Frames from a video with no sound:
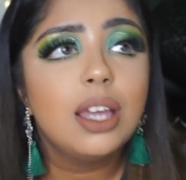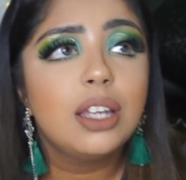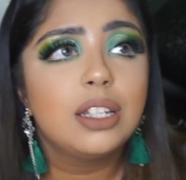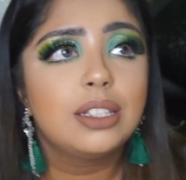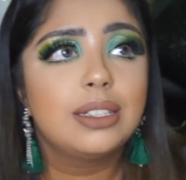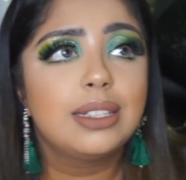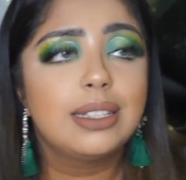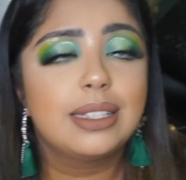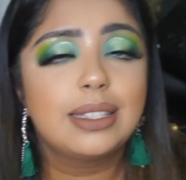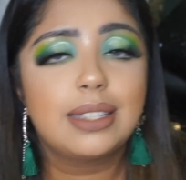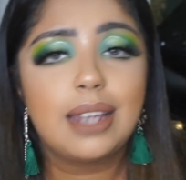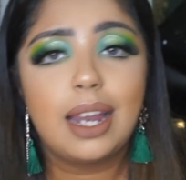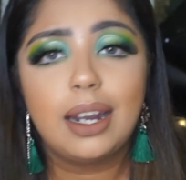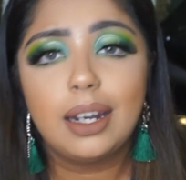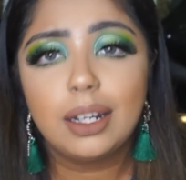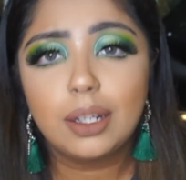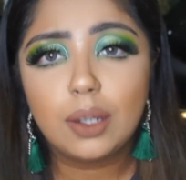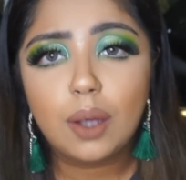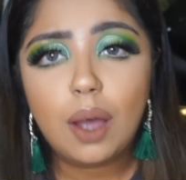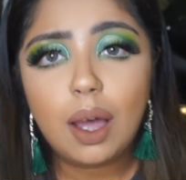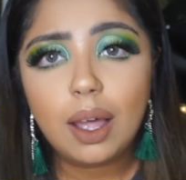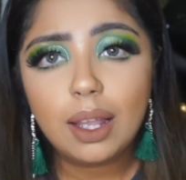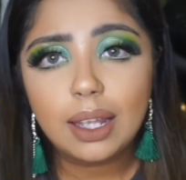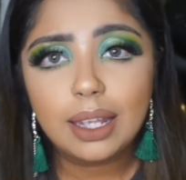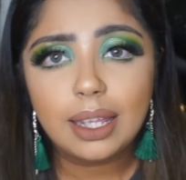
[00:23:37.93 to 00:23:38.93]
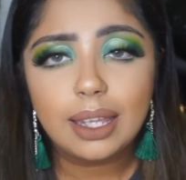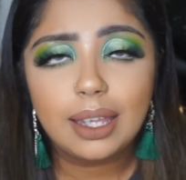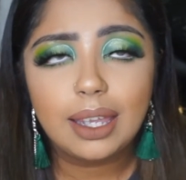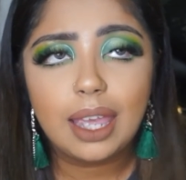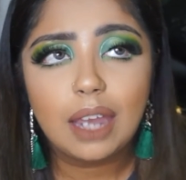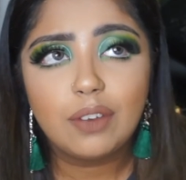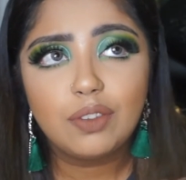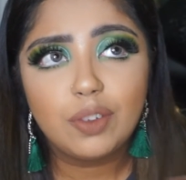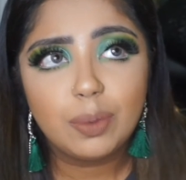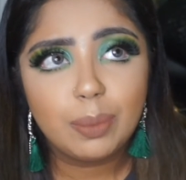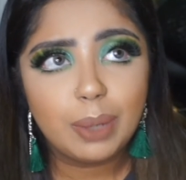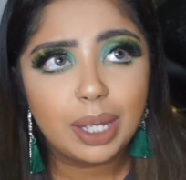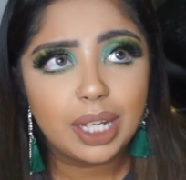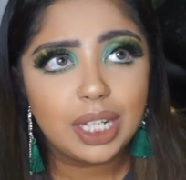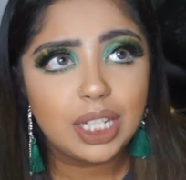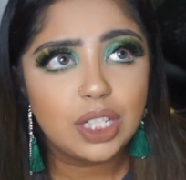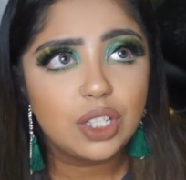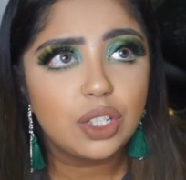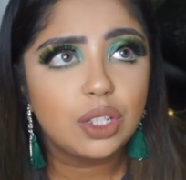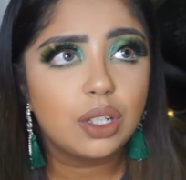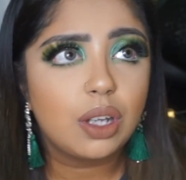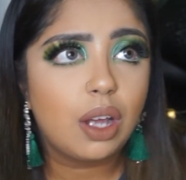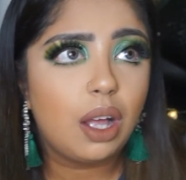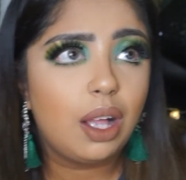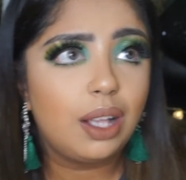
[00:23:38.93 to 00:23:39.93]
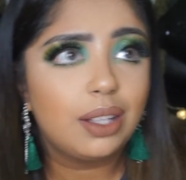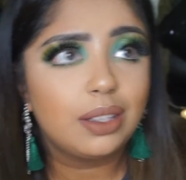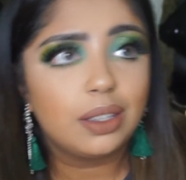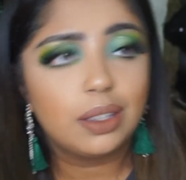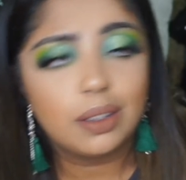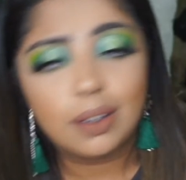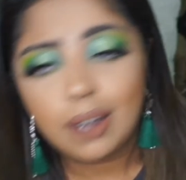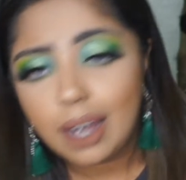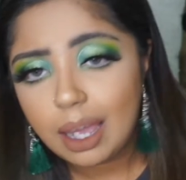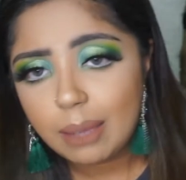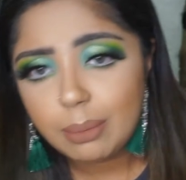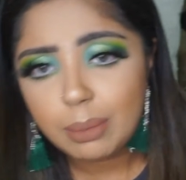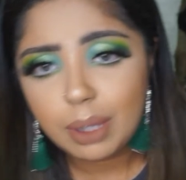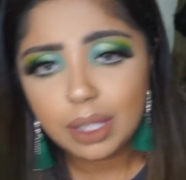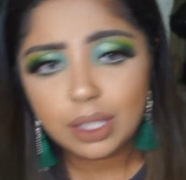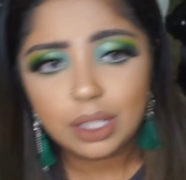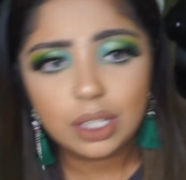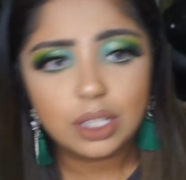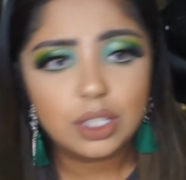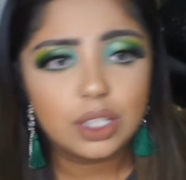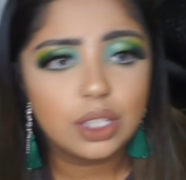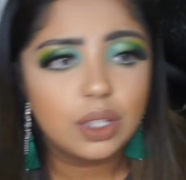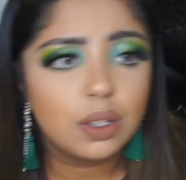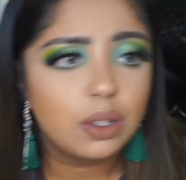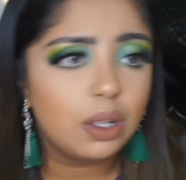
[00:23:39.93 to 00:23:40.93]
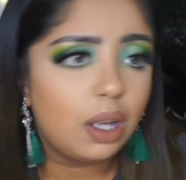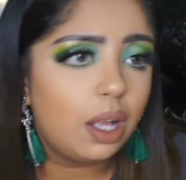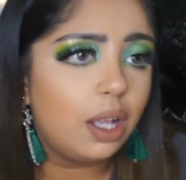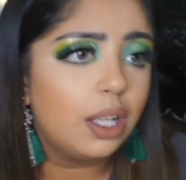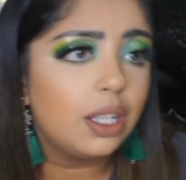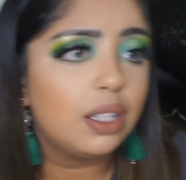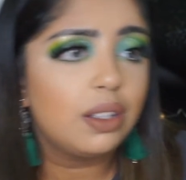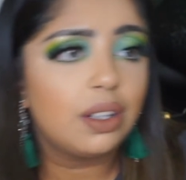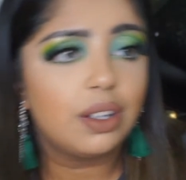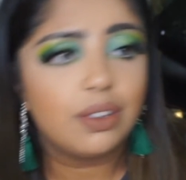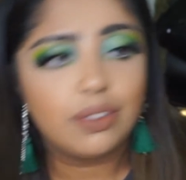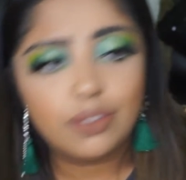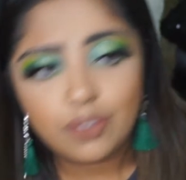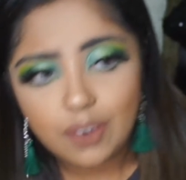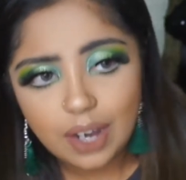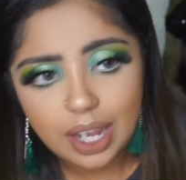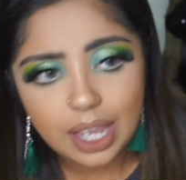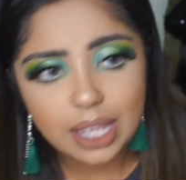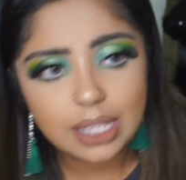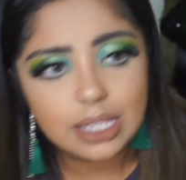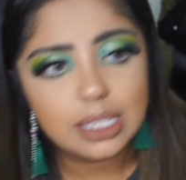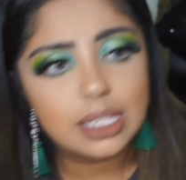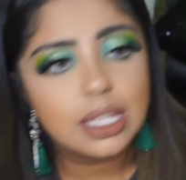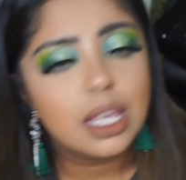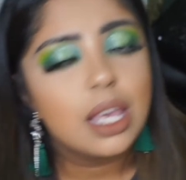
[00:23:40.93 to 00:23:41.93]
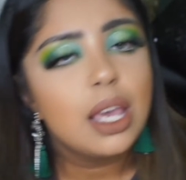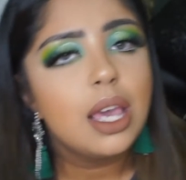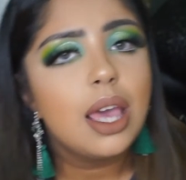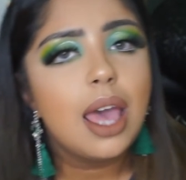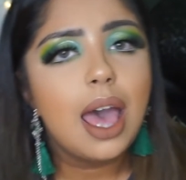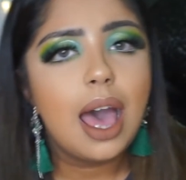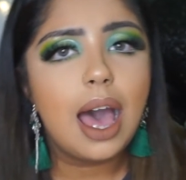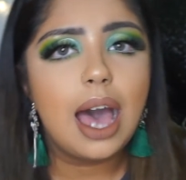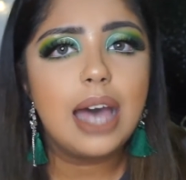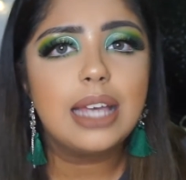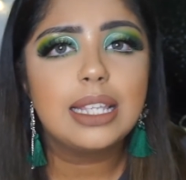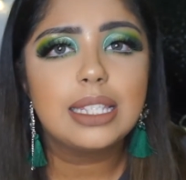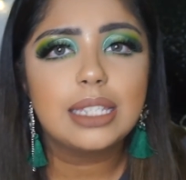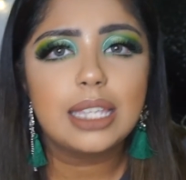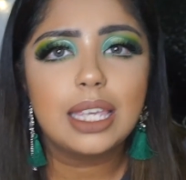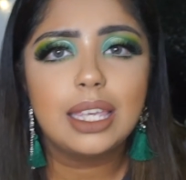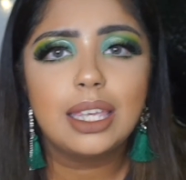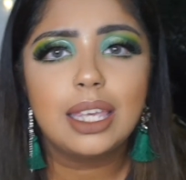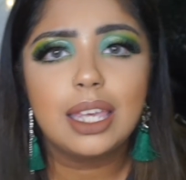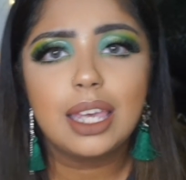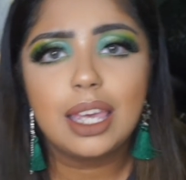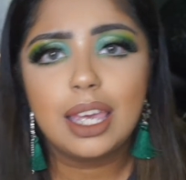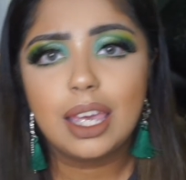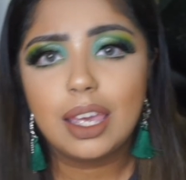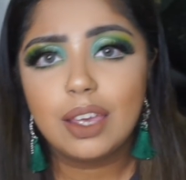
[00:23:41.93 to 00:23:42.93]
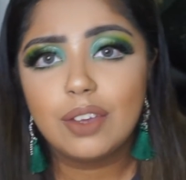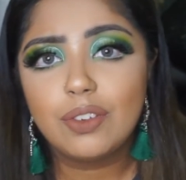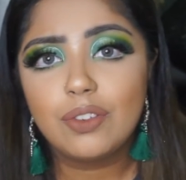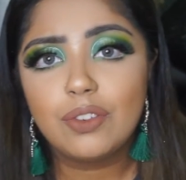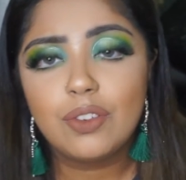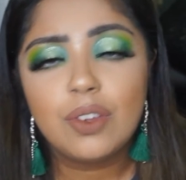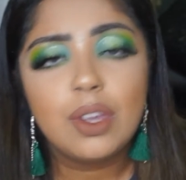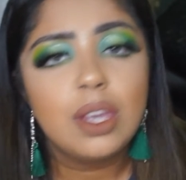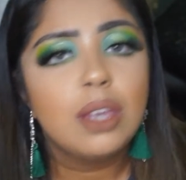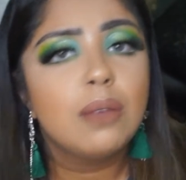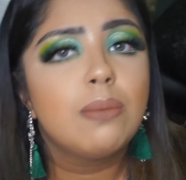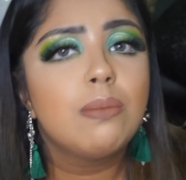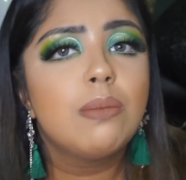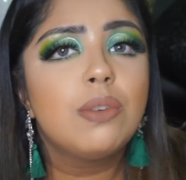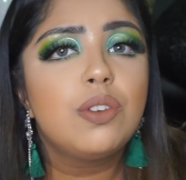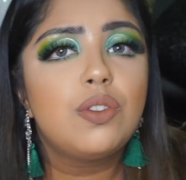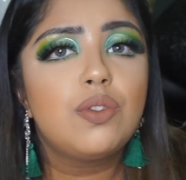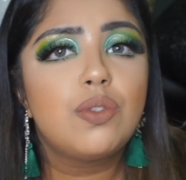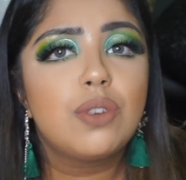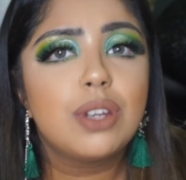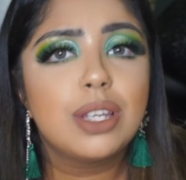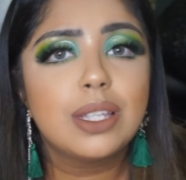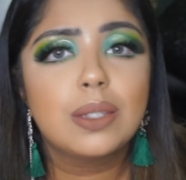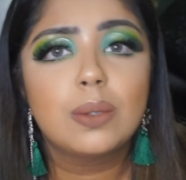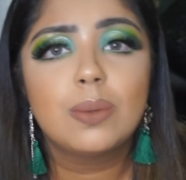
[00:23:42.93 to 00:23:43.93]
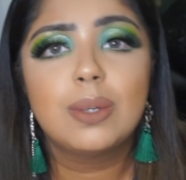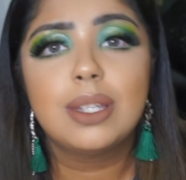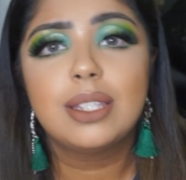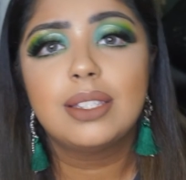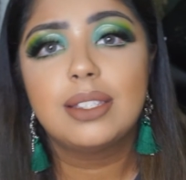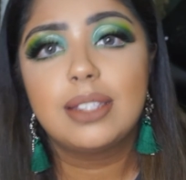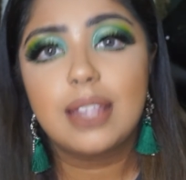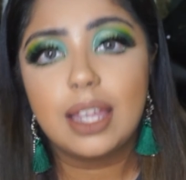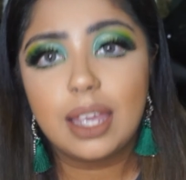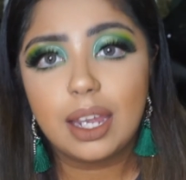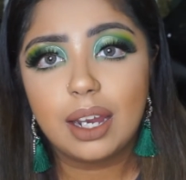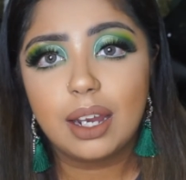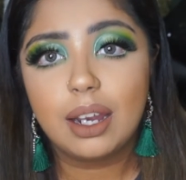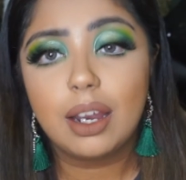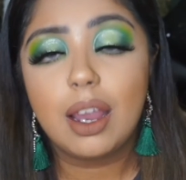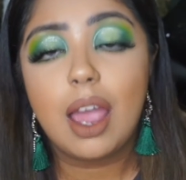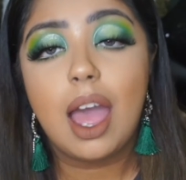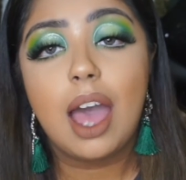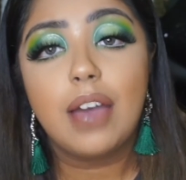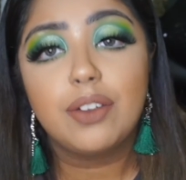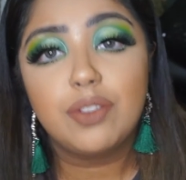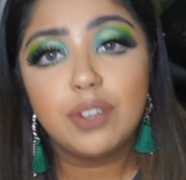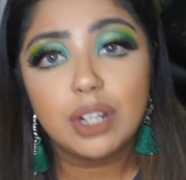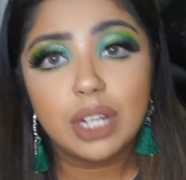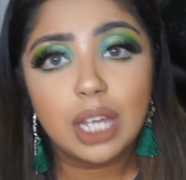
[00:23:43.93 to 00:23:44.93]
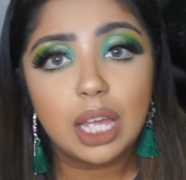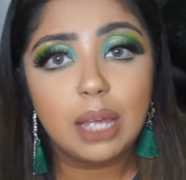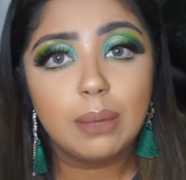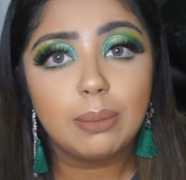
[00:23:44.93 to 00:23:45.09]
She started calling everybody. She called her grandmother. She called her friends, asking if Mitrice was there after